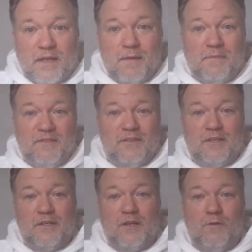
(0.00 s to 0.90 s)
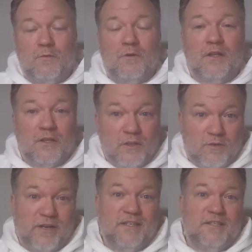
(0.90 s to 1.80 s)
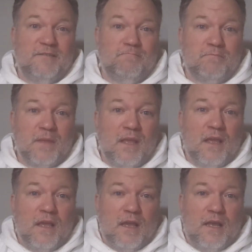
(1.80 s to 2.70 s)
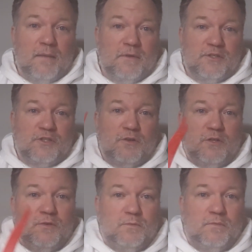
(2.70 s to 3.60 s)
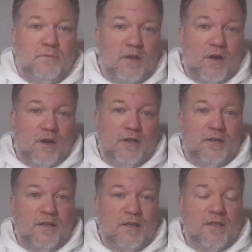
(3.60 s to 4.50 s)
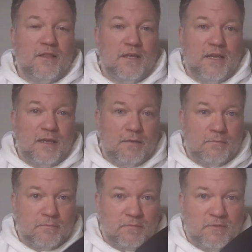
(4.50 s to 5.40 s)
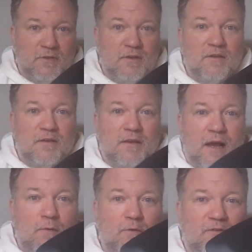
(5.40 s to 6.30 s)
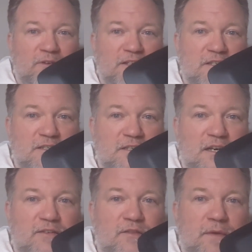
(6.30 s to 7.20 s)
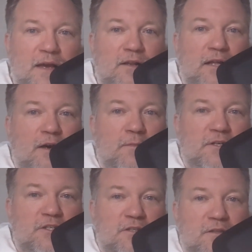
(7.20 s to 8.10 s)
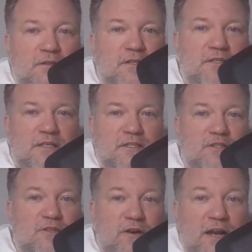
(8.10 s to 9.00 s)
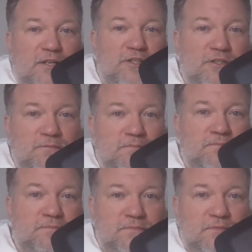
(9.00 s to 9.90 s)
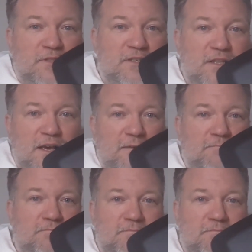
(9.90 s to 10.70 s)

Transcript: I'm even going to go a little crazy. And I'm going to show you on the outward facing side of the panel how much this doesn't scratch. See that?